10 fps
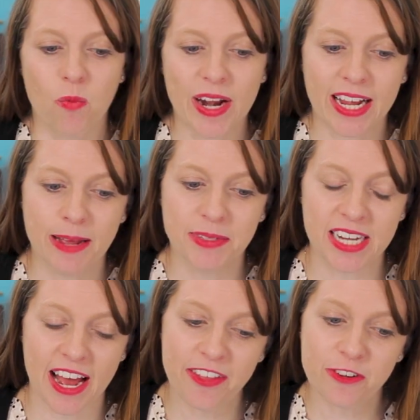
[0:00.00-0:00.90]
when it comes
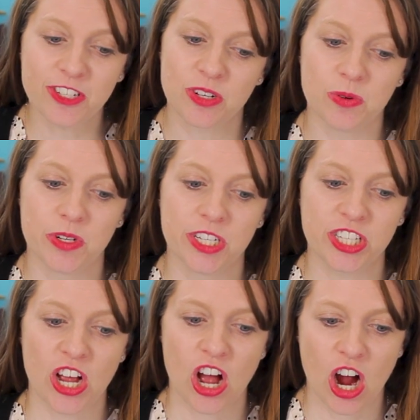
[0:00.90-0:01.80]
to other
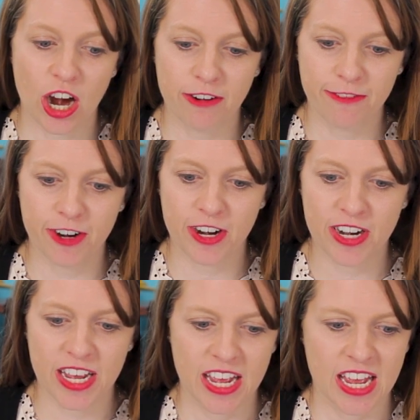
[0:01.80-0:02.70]
schools,
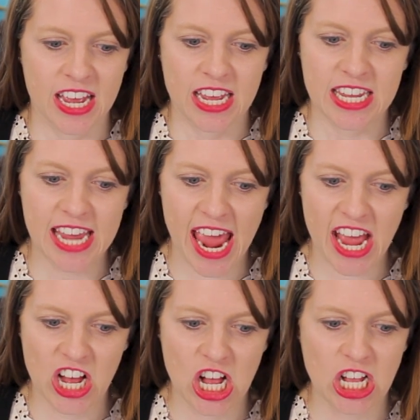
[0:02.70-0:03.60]
Harvard,
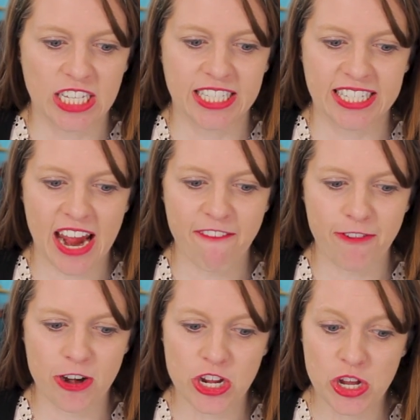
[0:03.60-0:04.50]
Yale,
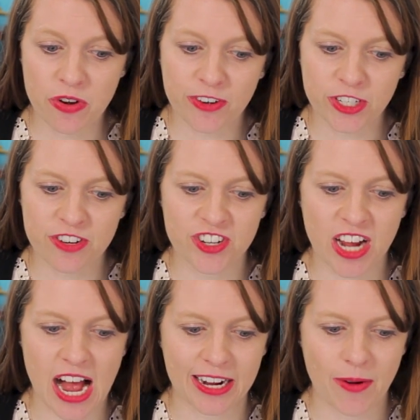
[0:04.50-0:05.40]
Stanford, University of
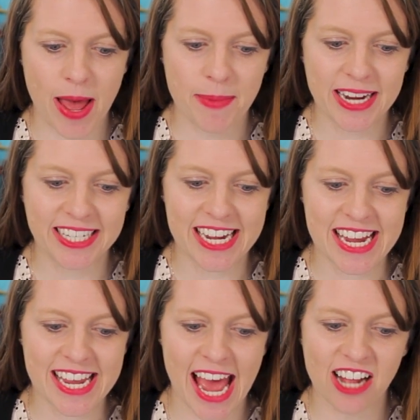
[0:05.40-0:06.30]
Chicago,
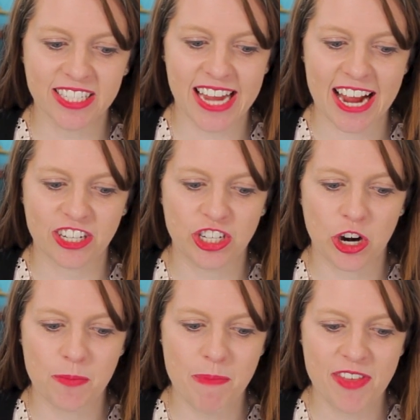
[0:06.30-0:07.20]
MIT, Caltech,
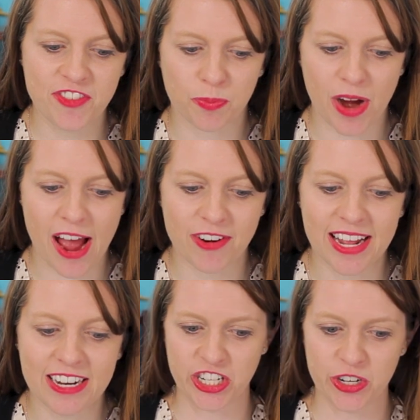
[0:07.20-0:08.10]
Dartmouth, Brown,
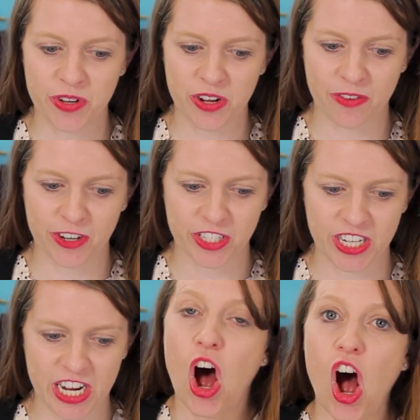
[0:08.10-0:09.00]
and Duke
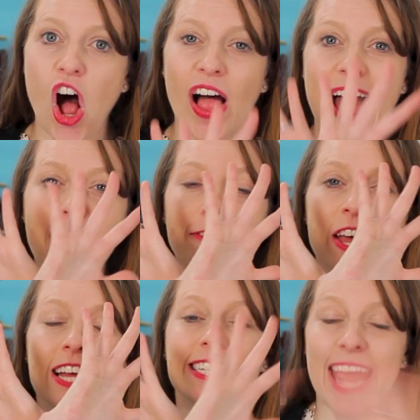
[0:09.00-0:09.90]
University all have
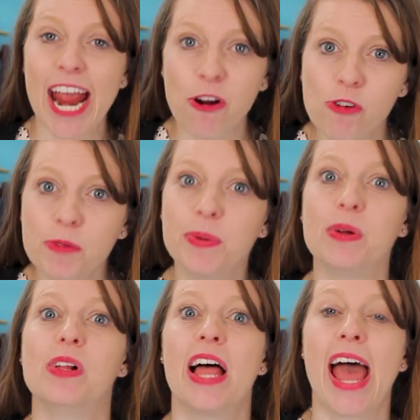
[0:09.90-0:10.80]

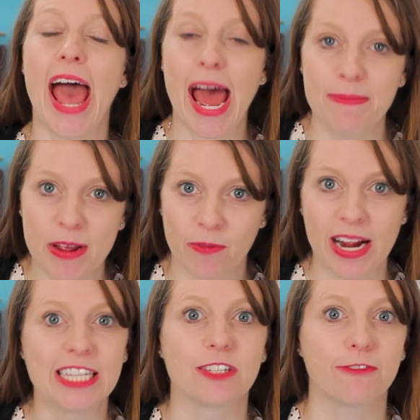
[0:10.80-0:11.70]
terrible admit
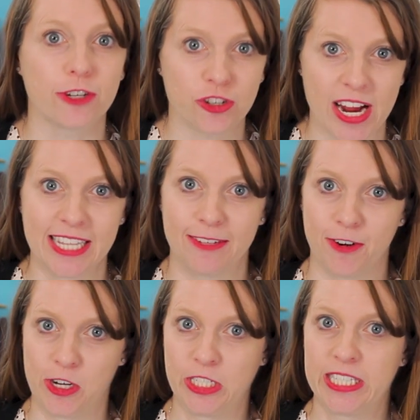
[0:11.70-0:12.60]
rates for
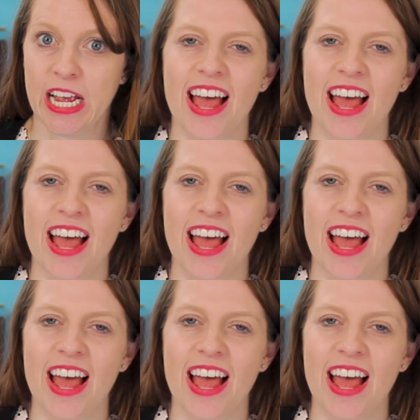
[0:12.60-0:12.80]
transfers.